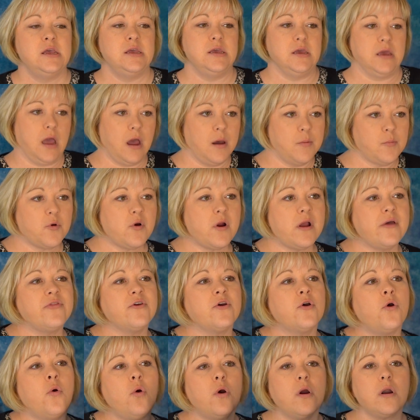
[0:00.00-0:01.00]
You come around
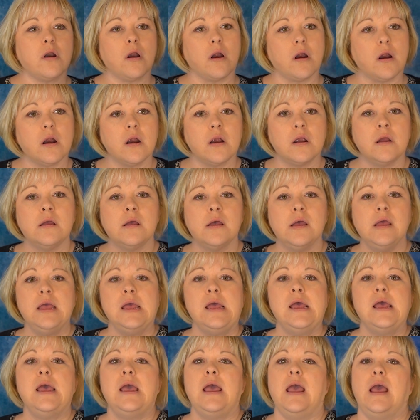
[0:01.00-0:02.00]
the corner
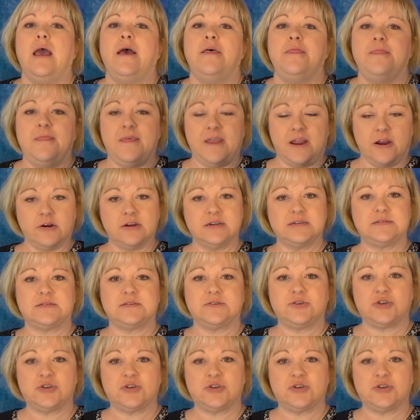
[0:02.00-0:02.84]
and there is the